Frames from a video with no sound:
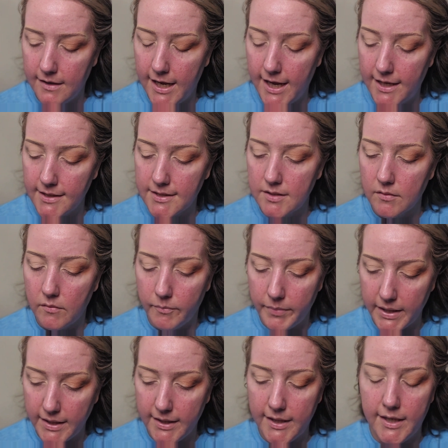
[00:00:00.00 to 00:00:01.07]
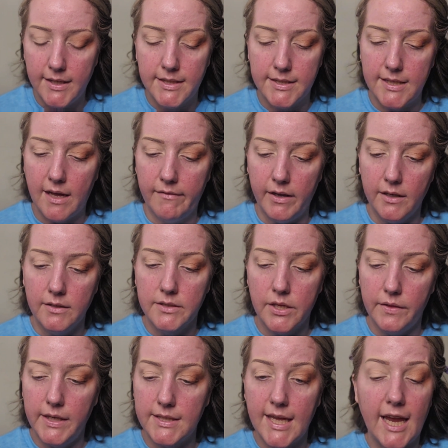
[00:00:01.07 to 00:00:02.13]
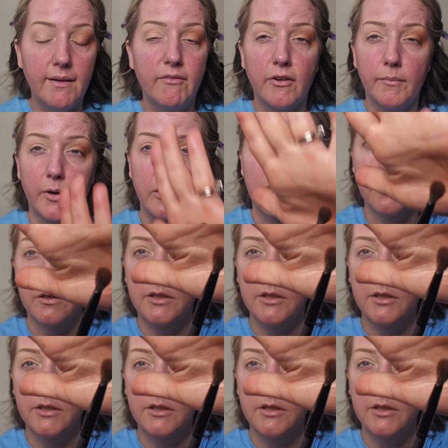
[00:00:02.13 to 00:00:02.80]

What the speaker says: SP7. So this came from her